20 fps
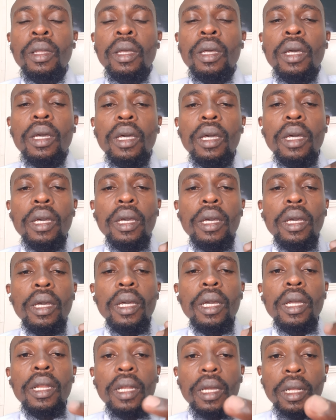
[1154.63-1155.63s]

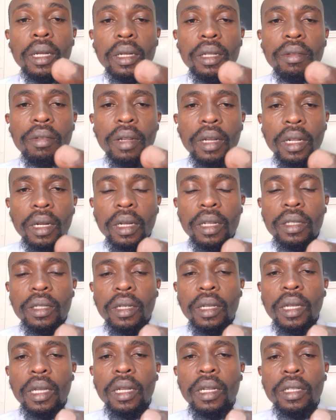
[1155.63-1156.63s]
and even an
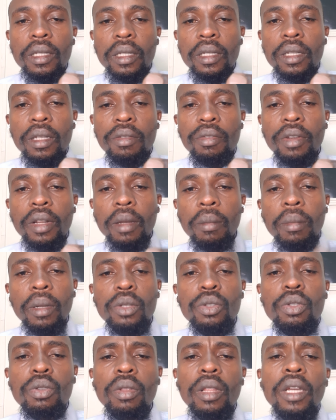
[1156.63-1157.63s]
NSSF number,
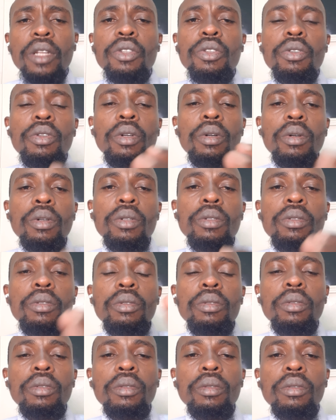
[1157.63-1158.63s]
so that you don't want
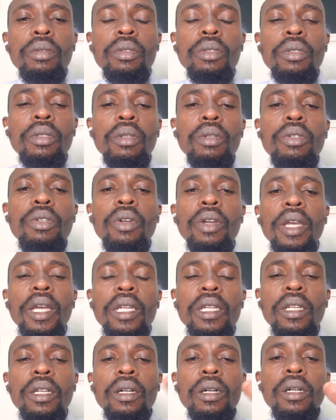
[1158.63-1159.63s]
to, you're
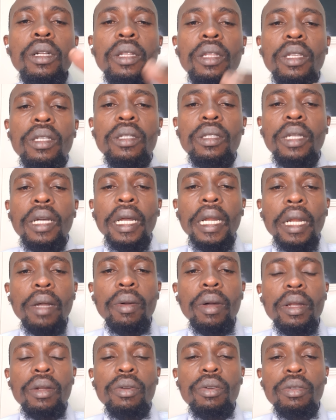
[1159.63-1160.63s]
getting all this under
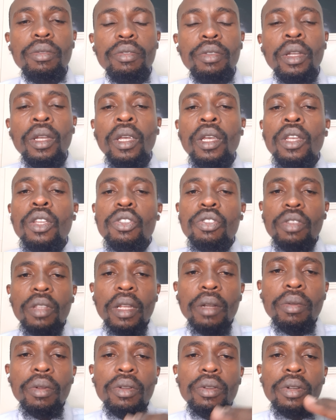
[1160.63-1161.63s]
one roof, so
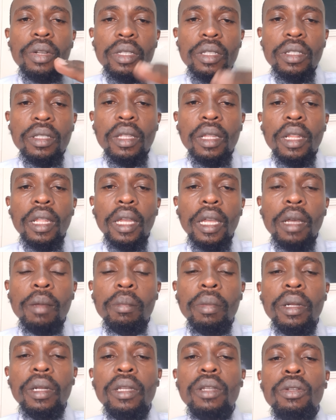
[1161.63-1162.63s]
that when you register the
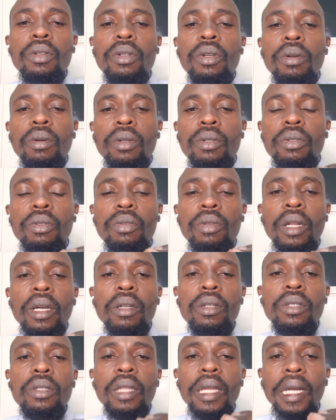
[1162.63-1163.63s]
company, you don't want to now
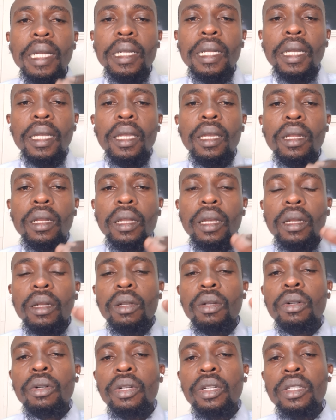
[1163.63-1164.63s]
start again and
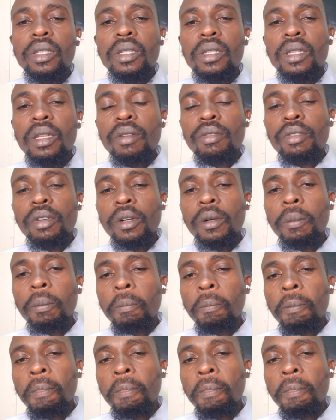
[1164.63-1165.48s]
go register for